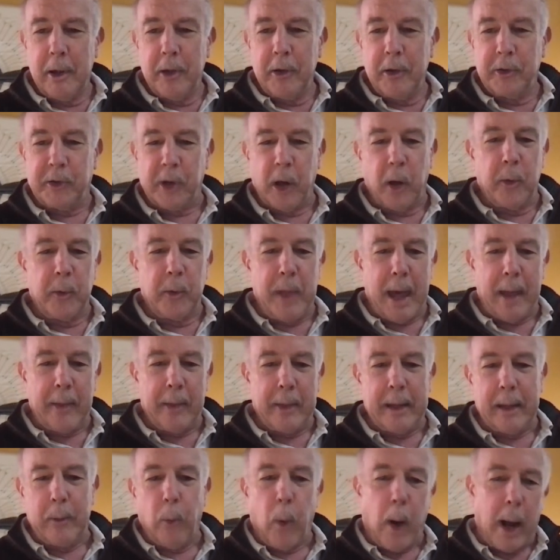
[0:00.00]
so that
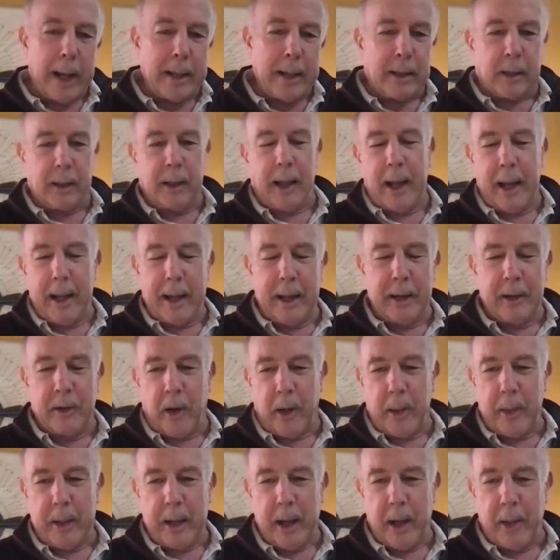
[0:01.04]
the white client
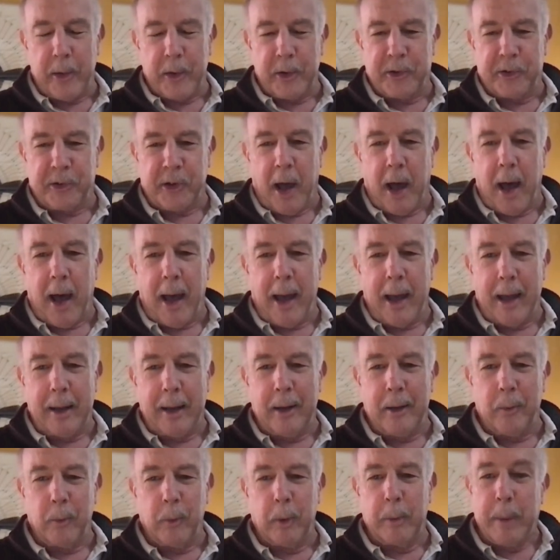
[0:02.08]
on the other
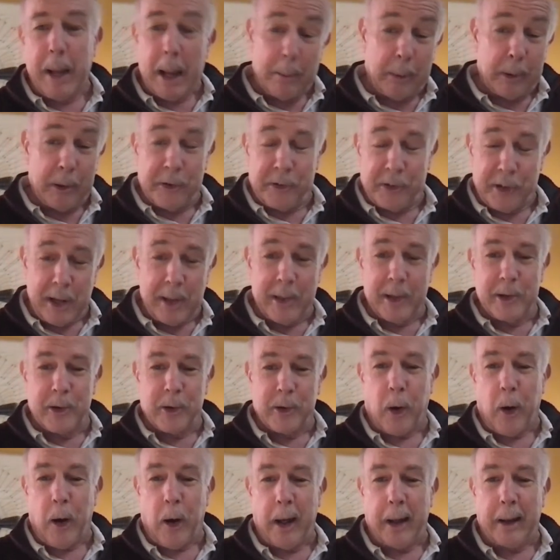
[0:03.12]
side would be able to see the
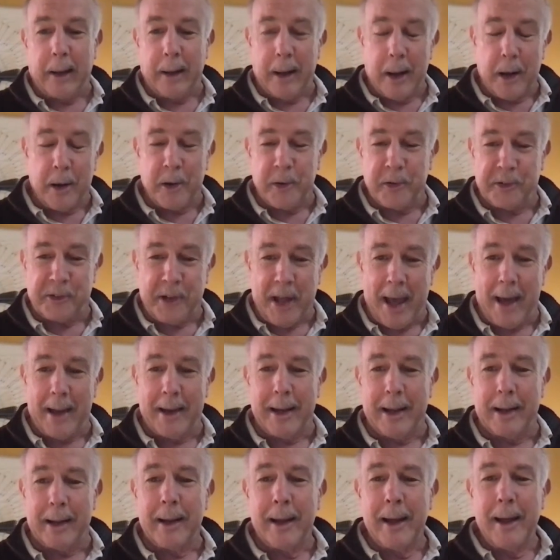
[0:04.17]
drawing and
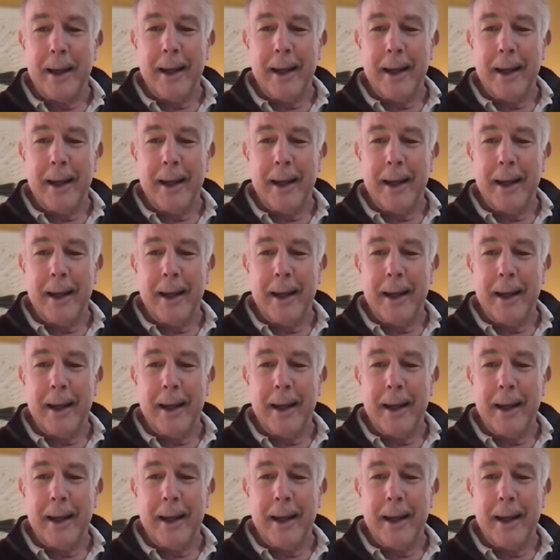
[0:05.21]
understand it,